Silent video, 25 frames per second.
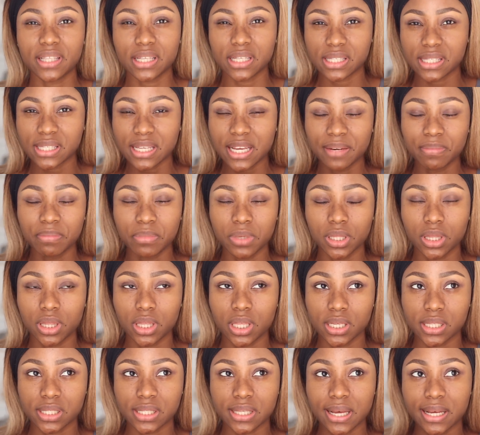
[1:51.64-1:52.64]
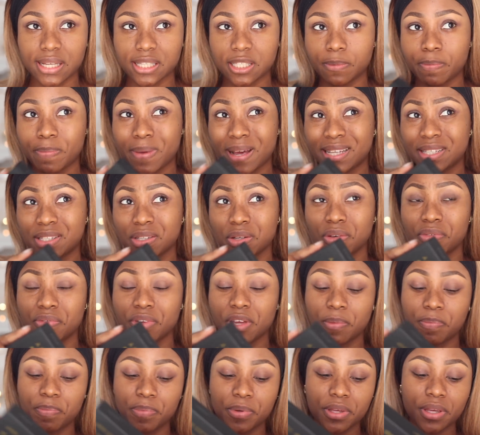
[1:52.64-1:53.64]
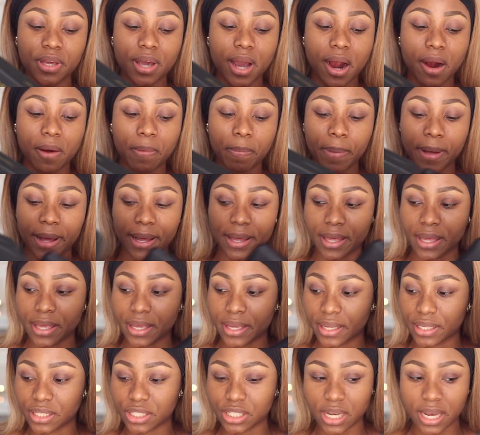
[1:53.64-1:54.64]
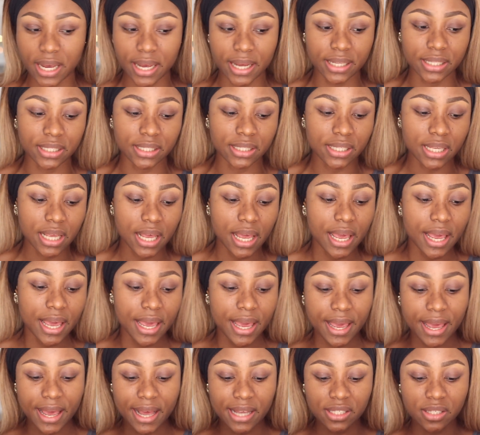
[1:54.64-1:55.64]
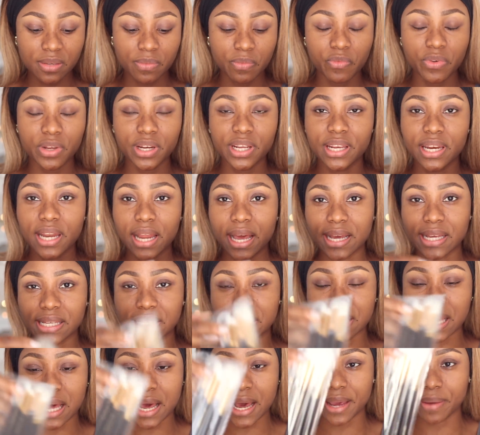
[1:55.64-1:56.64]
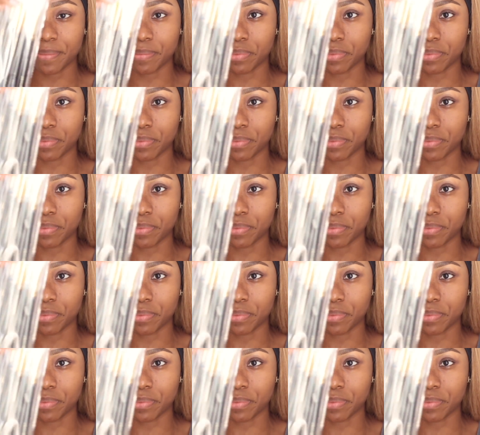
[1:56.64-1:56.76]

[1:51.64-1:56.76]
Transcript: They sent me this as part of a PR package, and it has some really nice eye